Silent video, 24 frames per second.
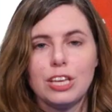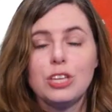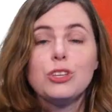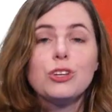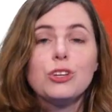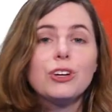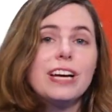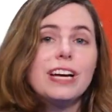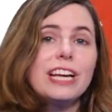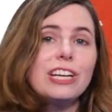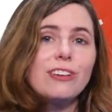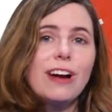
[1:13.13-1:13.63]
You'll
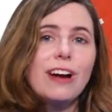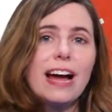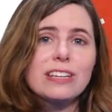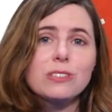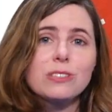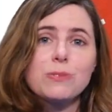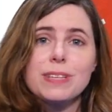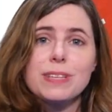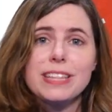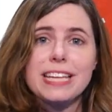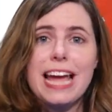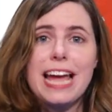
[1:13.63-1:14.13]
interact
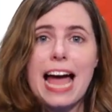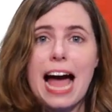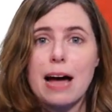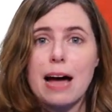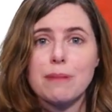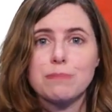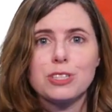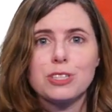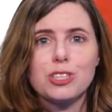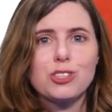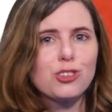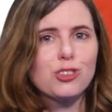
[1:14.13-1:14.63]
with the
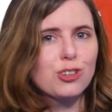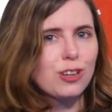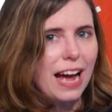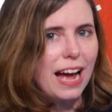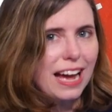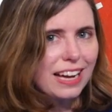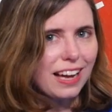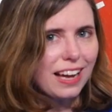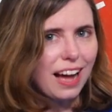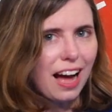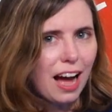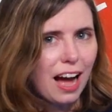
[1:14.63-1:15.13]
app to
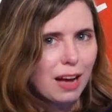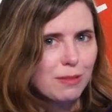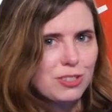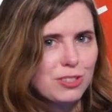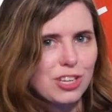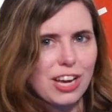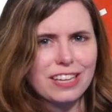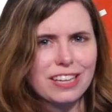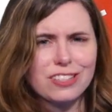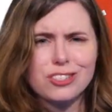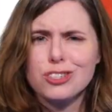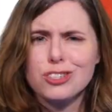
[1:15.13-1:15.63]
track
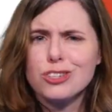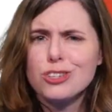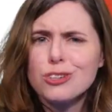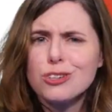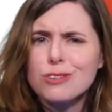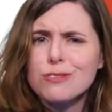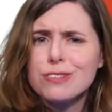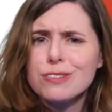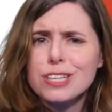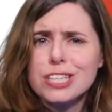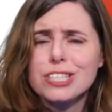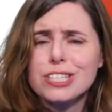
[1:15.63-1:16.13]
objects,
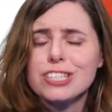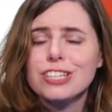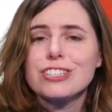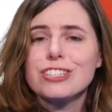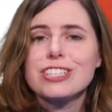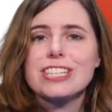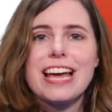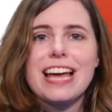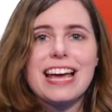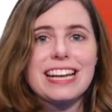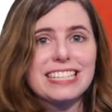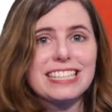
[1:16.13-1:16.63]
do research,
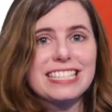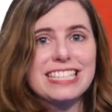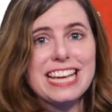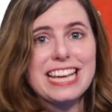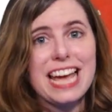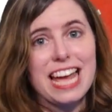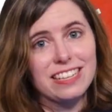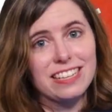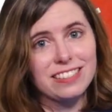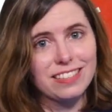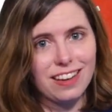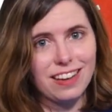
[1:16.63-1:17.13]
and
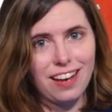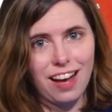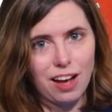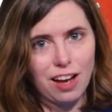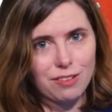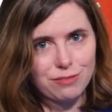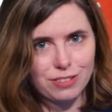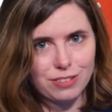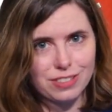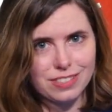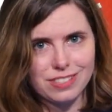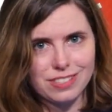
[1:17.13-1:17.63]
attend
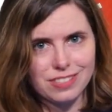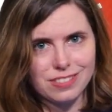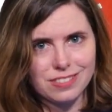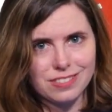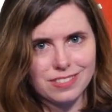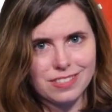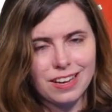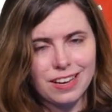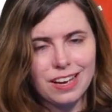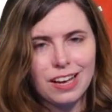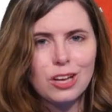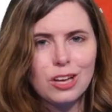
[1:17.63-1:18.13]
conferences.
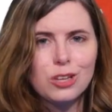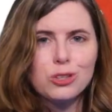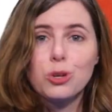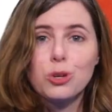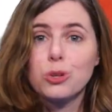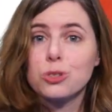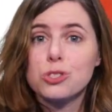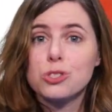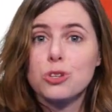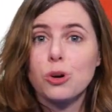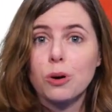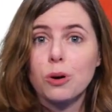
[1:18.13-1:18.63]
You'll
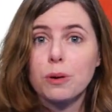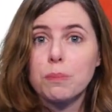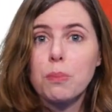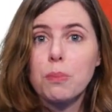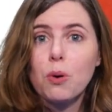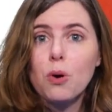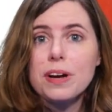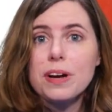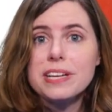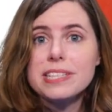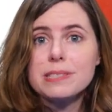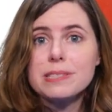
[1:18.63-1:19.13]
score
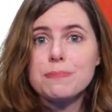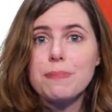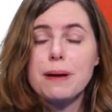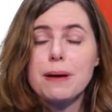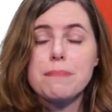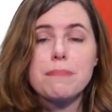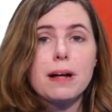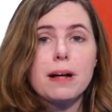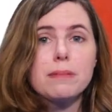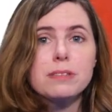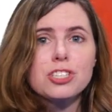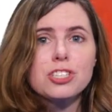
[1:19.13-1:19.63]
points by
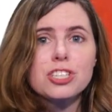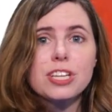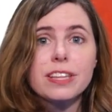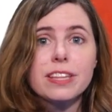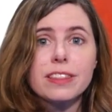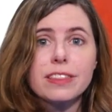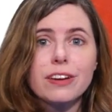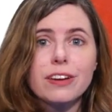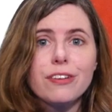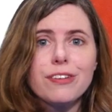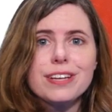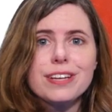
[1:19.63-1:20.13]
publishing
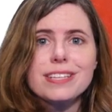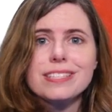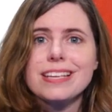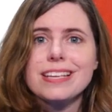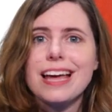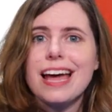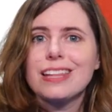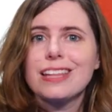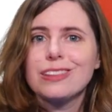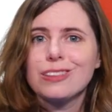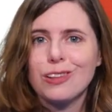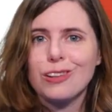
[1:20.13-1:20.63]
theories
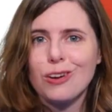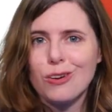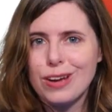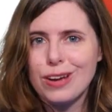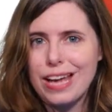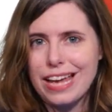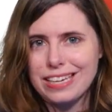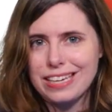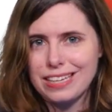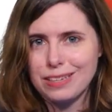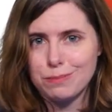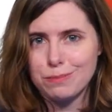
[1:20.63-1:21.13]
and
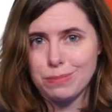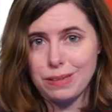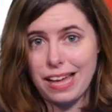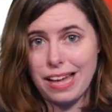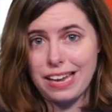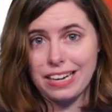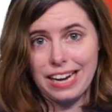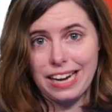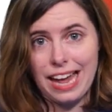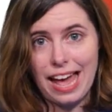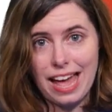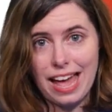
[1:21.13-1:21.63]
locating
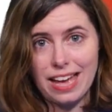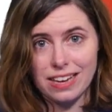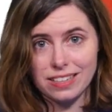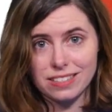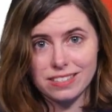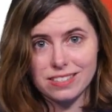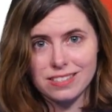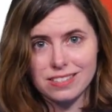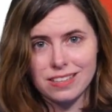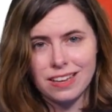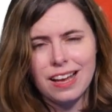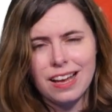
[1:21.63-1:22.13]
Planet
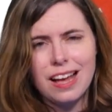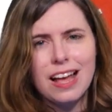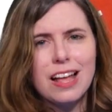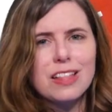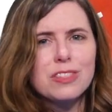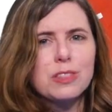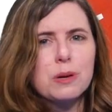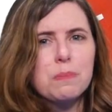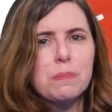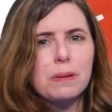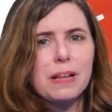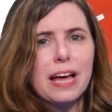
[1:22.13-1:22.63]
X.
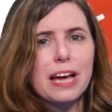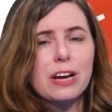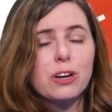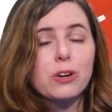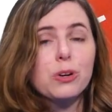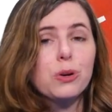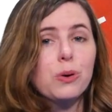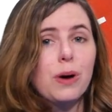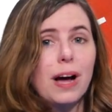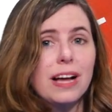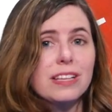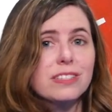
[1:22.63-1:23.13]
The player
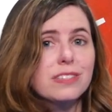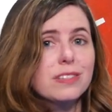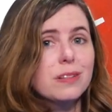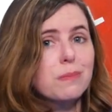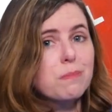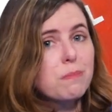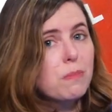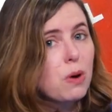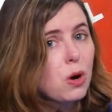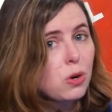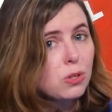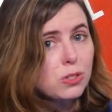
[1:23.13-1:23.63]
who has the
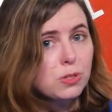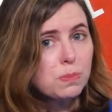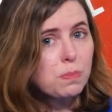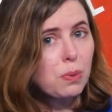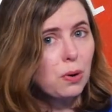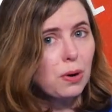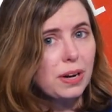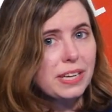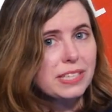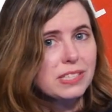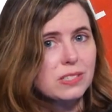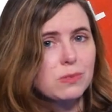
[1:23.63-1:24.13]
most
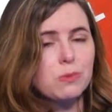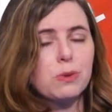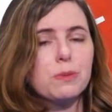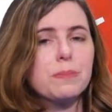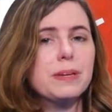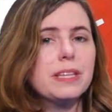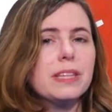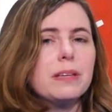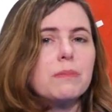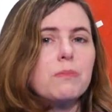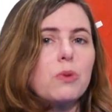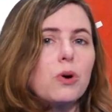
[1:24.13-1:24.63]
points will be
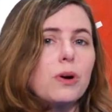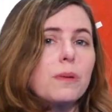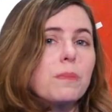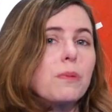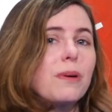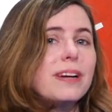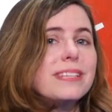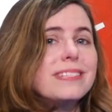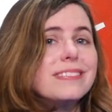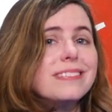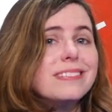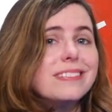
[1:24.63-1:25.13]
the more
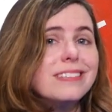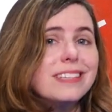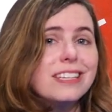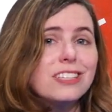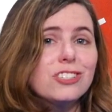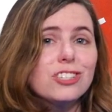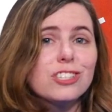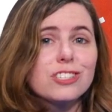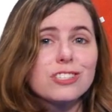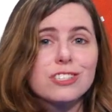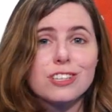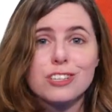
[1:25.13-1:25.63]

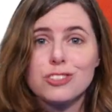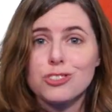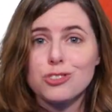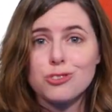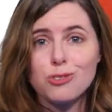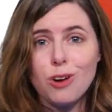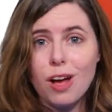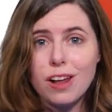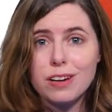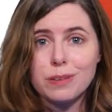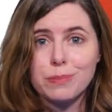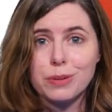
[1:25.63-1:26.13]
prestigious
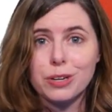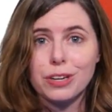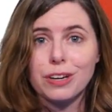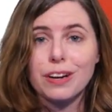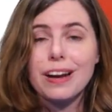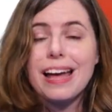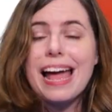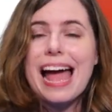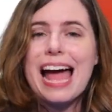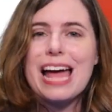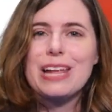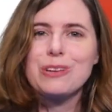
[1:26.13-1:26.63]
astronomer
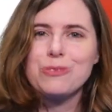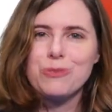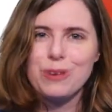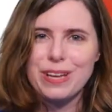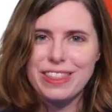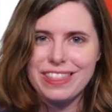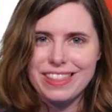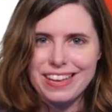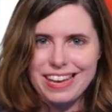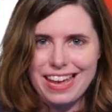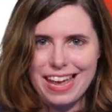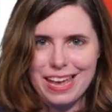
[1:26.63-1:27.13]
and win
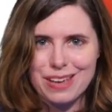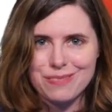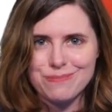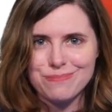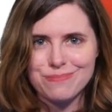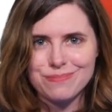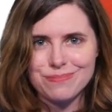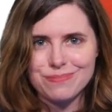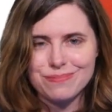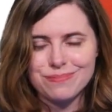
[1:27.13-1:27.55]
the game.